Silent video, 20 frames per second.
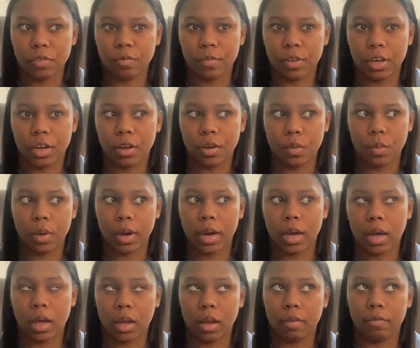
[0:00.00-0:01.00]
video when
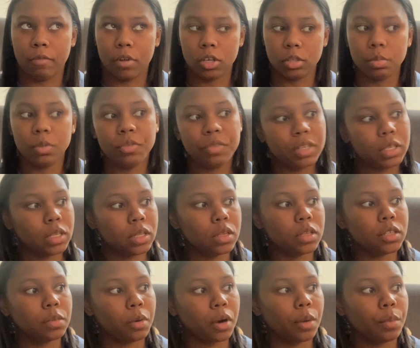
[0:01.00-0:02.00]
I first moved into this
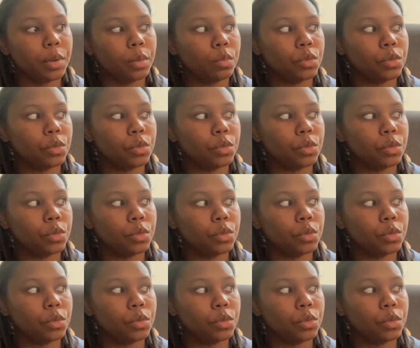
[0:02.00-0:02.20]
apartment,